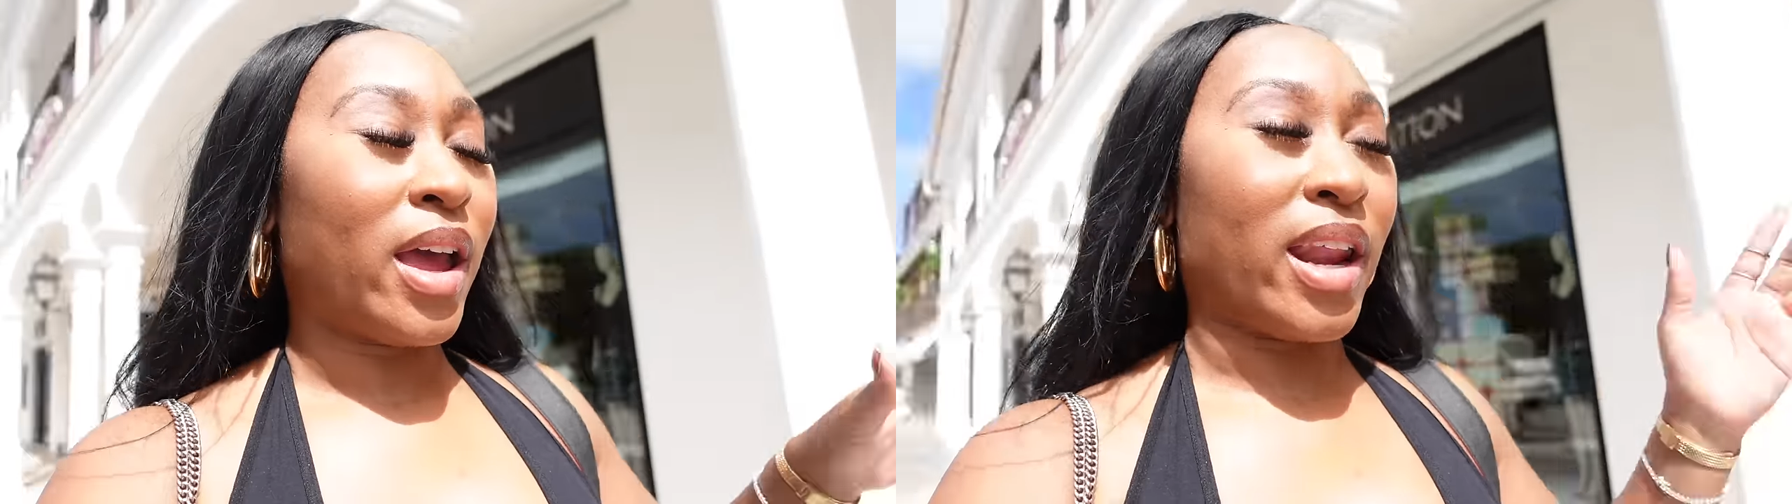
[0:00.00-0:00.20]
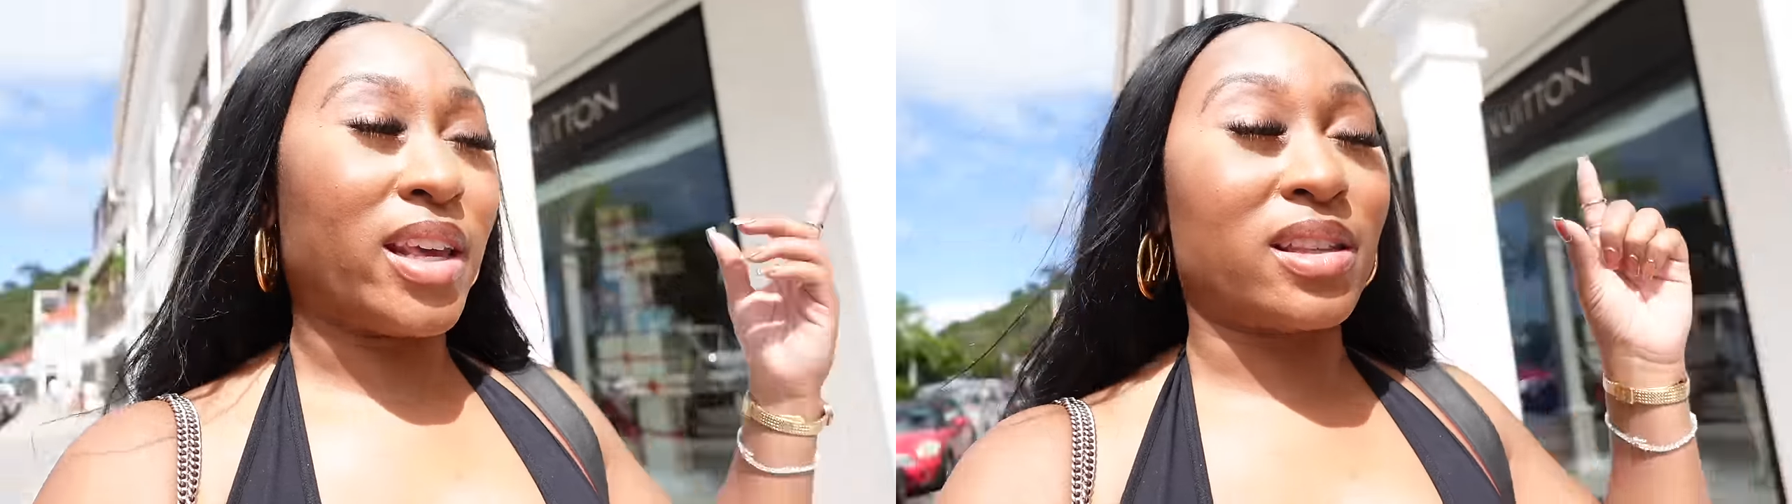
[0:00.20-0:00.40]

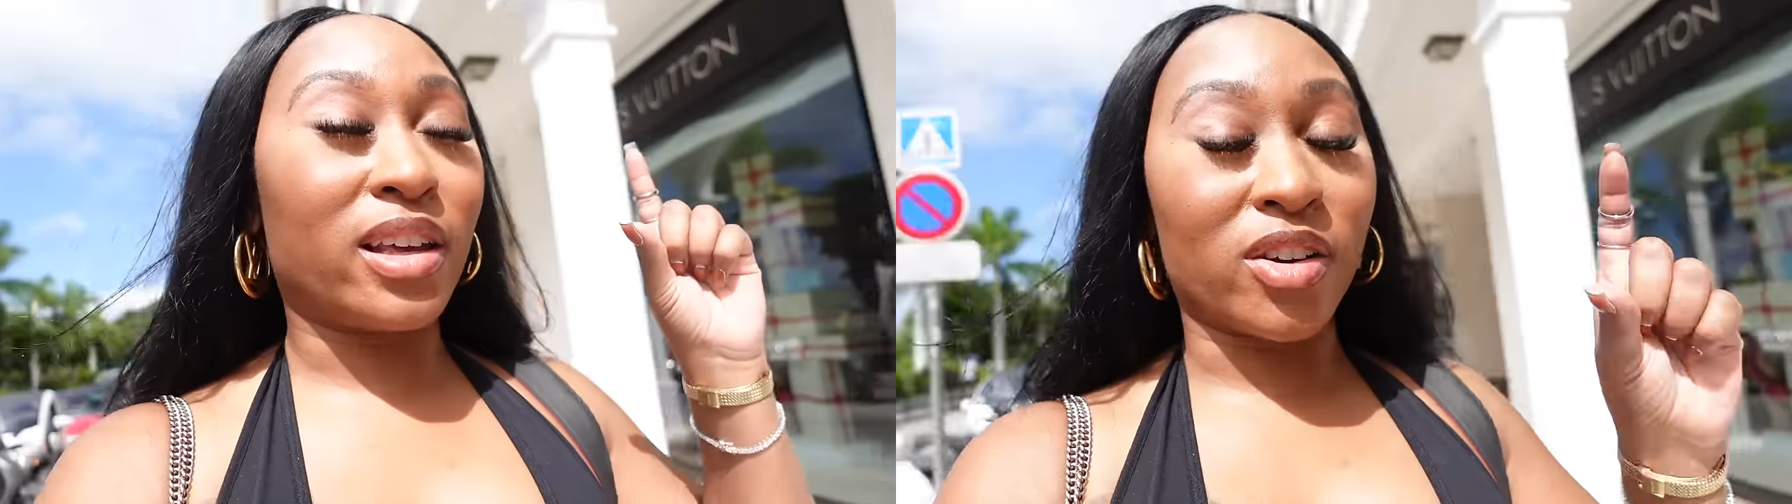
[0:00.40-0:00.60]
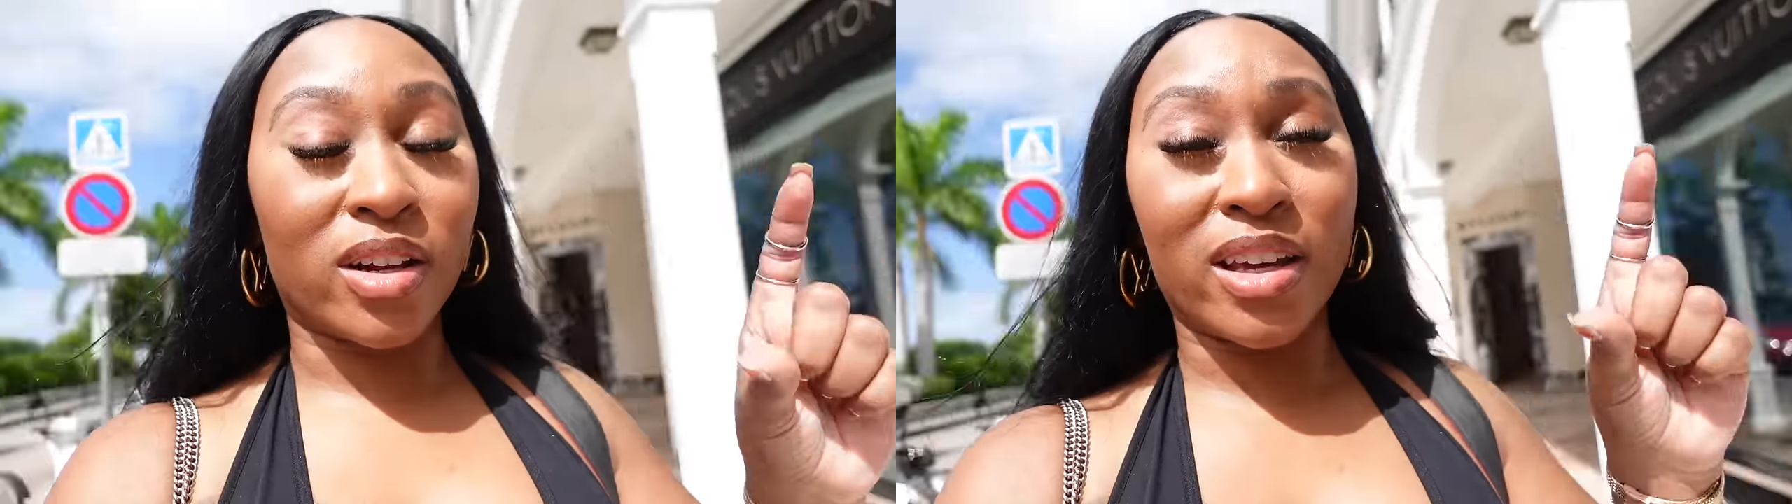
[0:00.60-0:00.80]
And it's
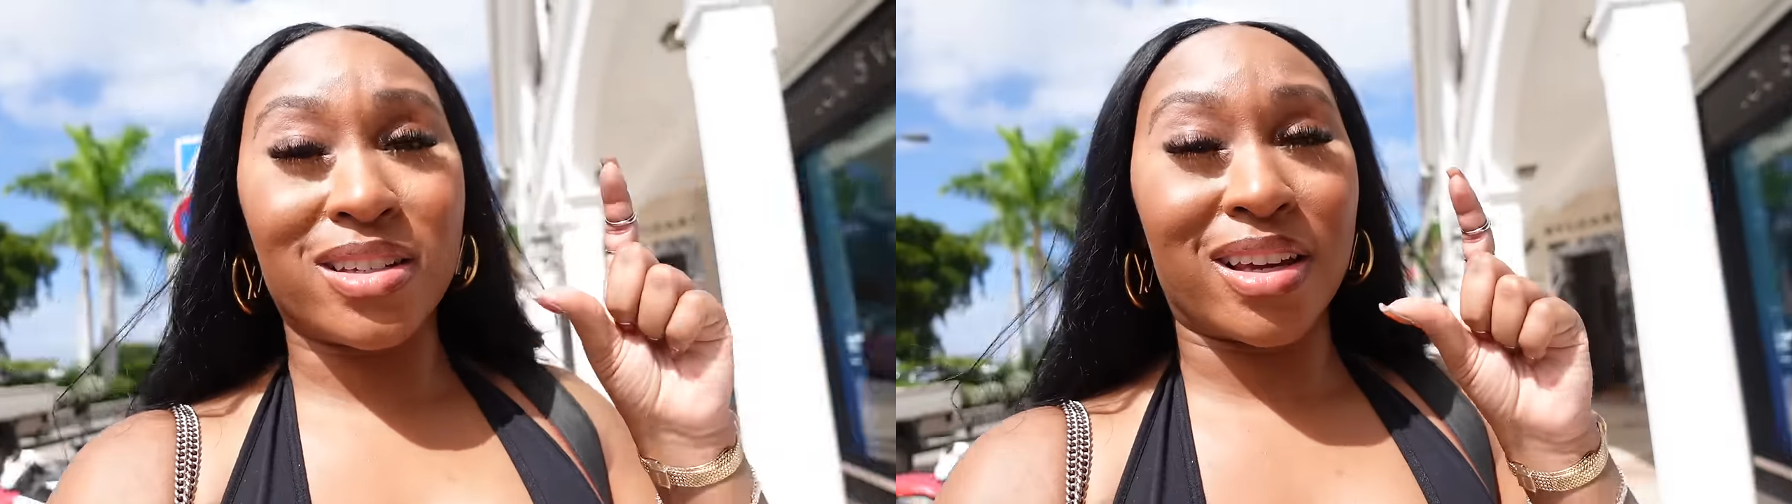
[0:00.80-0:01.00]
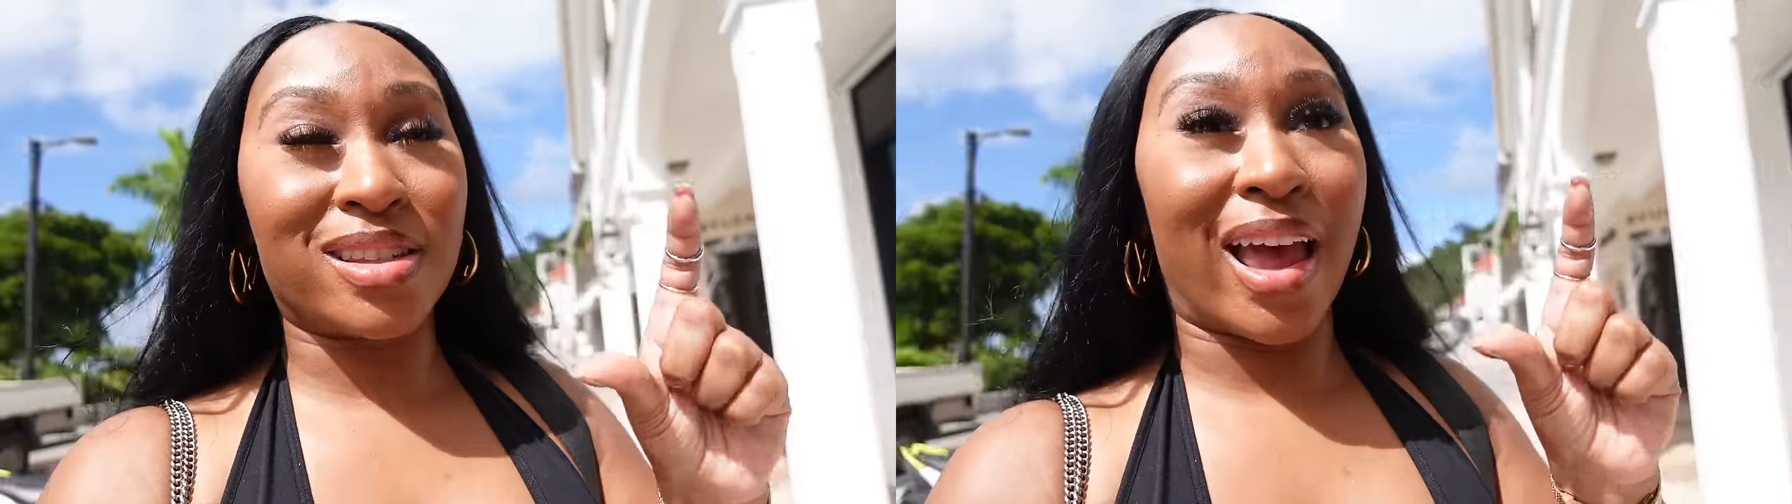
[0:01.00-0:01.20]
literally
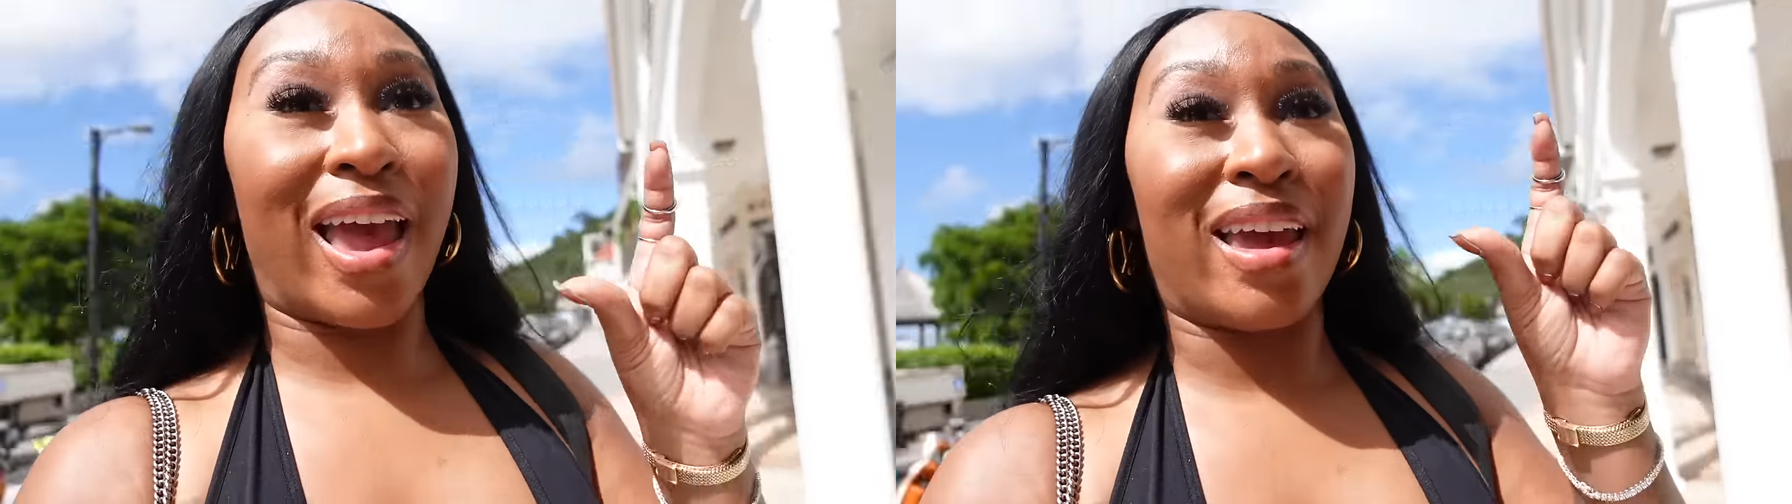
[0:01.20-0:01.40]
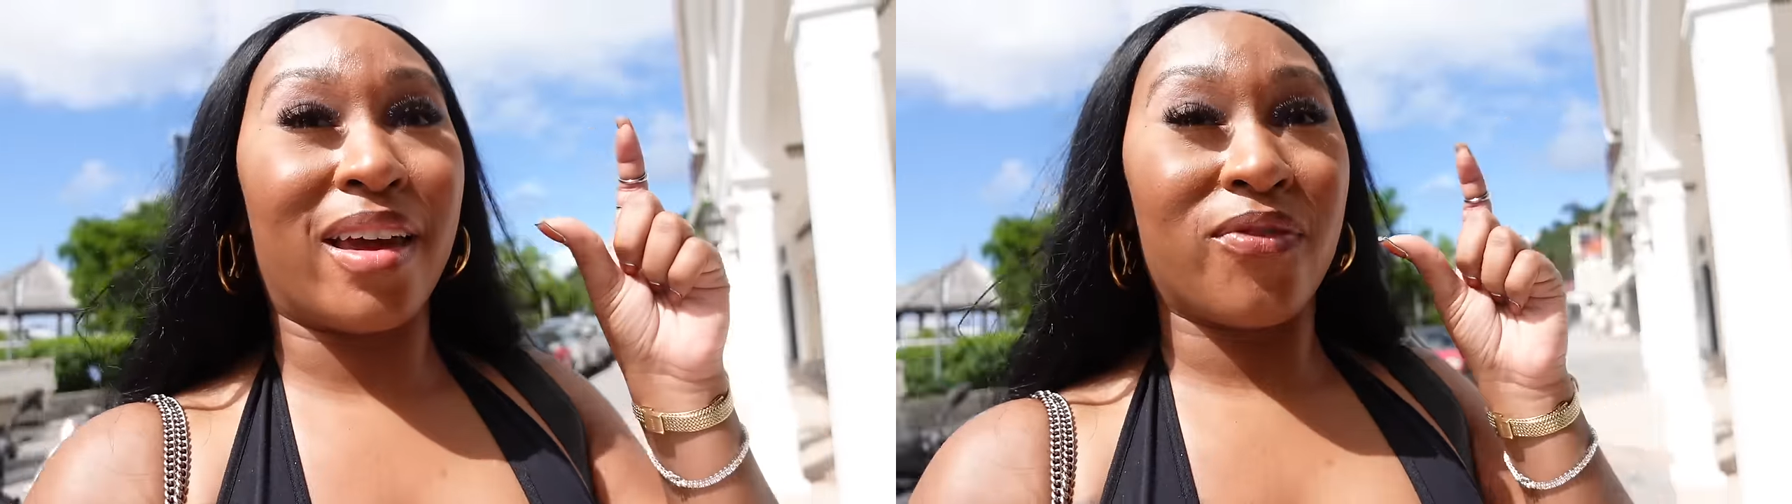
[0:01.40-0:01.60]
just
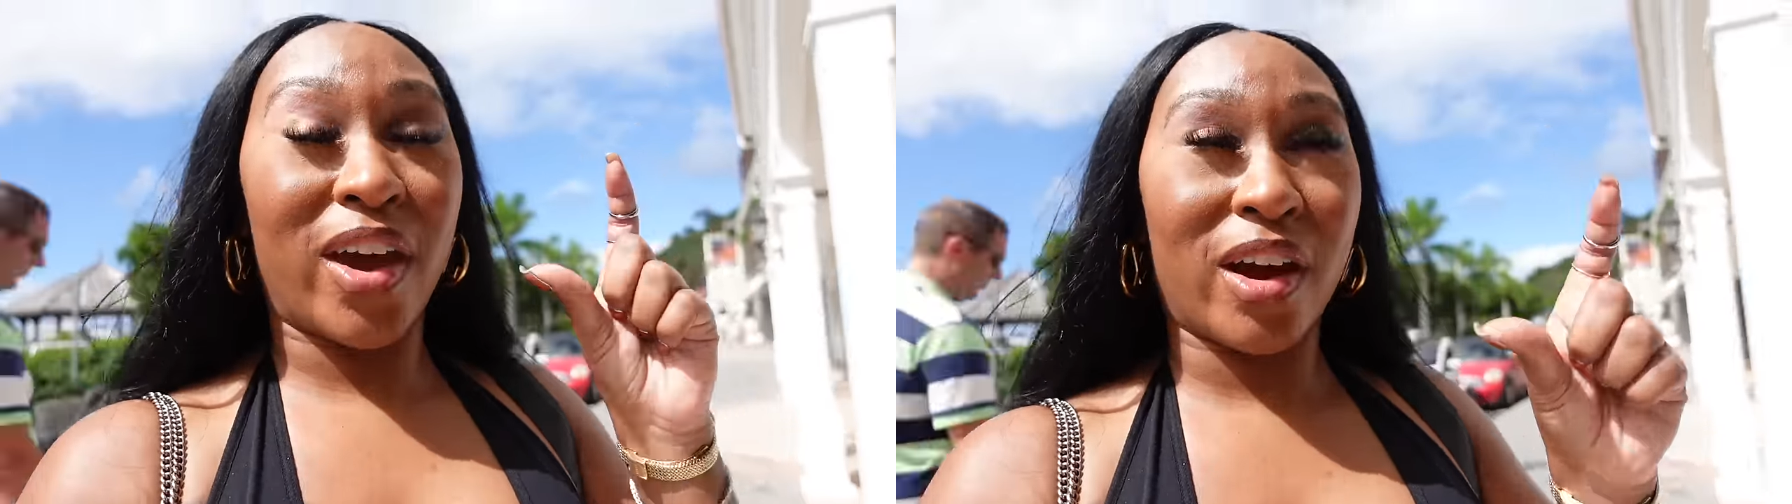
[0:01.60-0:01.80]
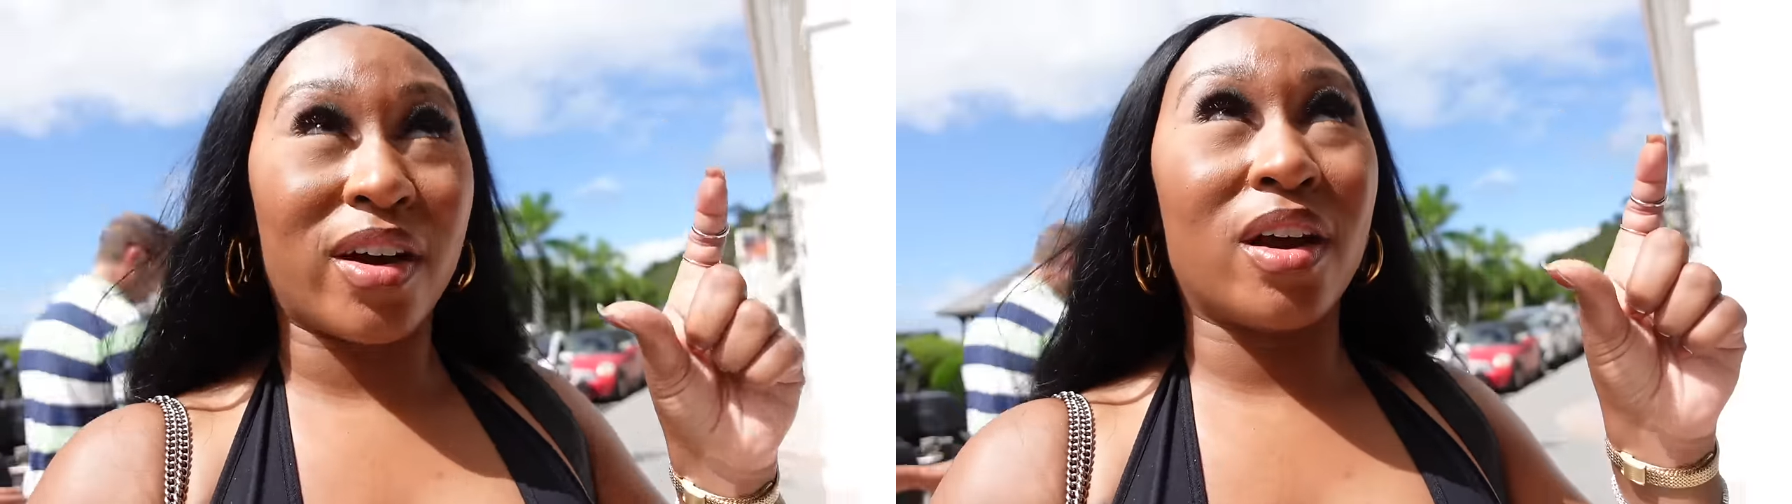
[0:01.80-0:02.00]
a
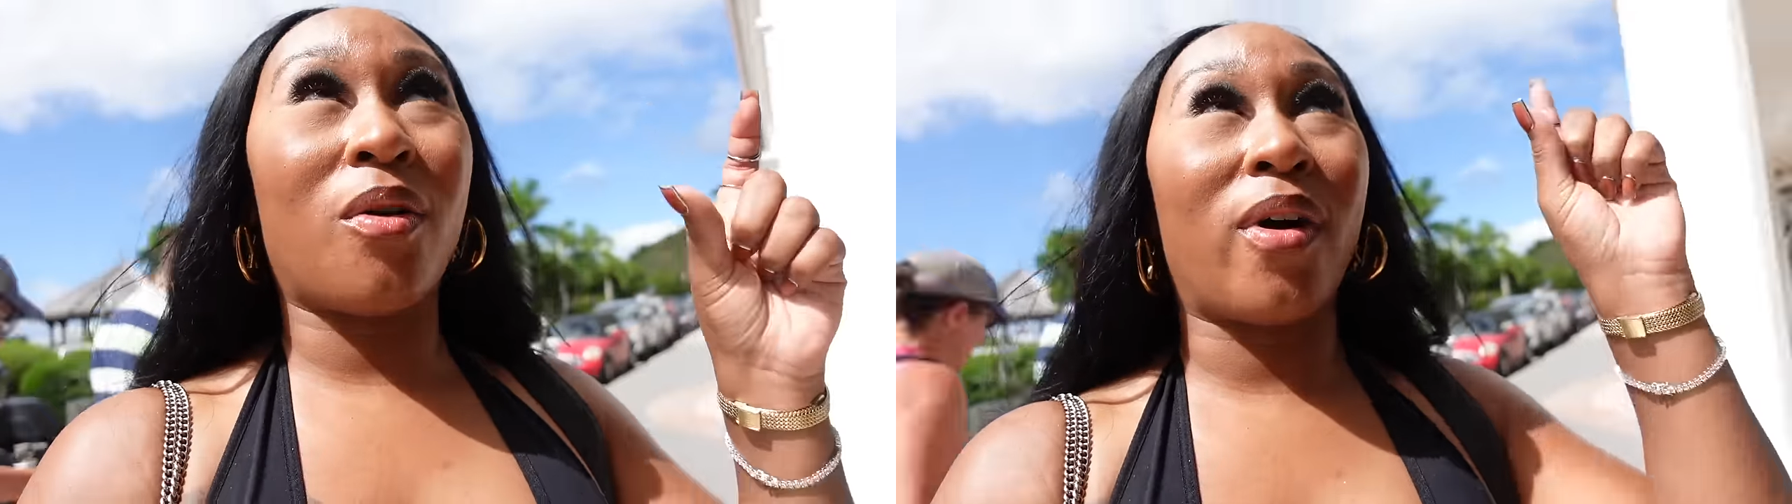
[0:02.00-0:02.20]
ferry